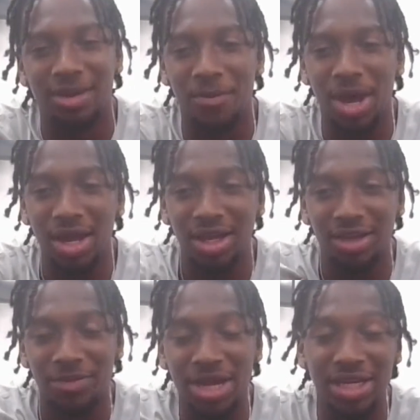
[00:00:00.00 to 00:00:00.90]

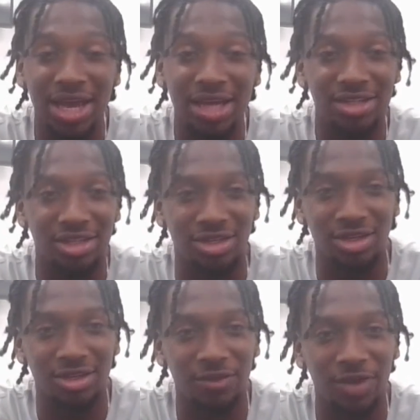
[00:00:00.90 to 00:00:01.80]
my dad is the
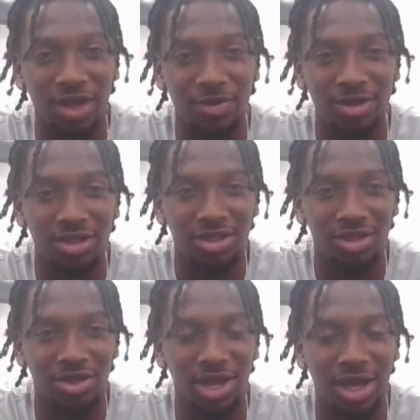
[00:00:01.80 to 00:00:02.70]
cook in the family,
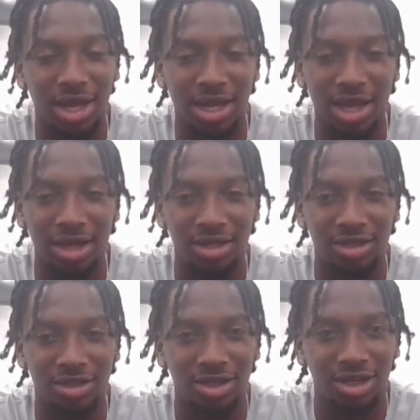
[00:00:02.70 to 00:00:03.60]
so like I kind
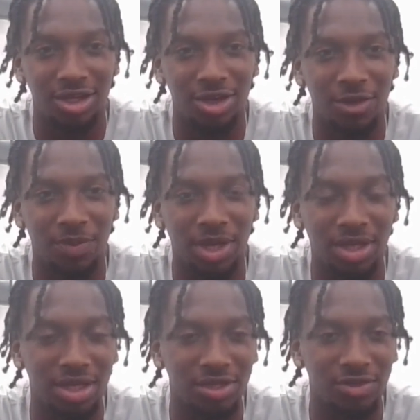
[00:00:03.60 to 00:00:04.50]
of
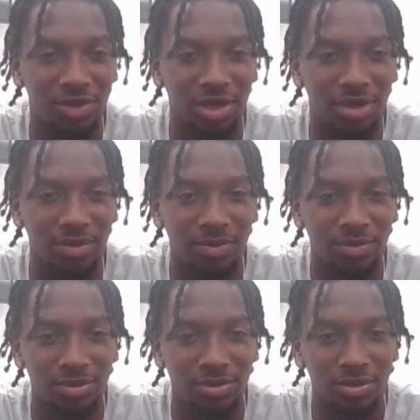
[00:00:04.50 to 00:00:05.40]
pick things from him.
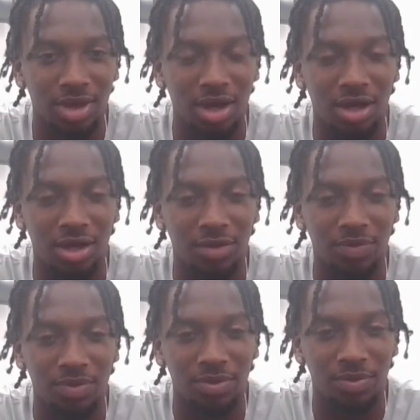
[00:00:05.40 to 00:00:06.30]

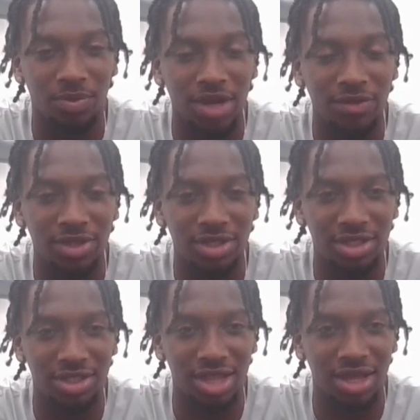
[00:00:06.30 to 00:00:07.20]
Breakfast
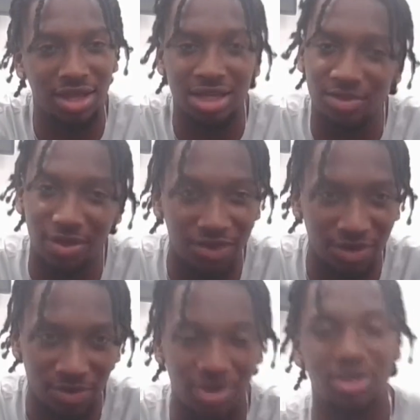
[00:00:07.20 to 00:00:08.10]
is like that's my
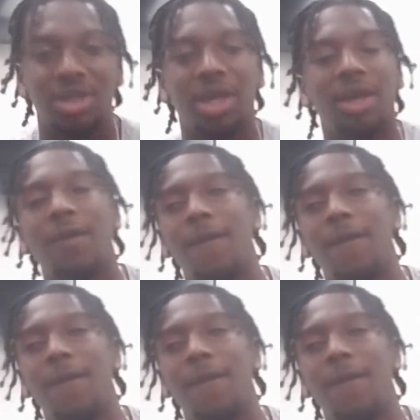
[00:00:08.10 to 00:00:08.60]
favorite meal of the day.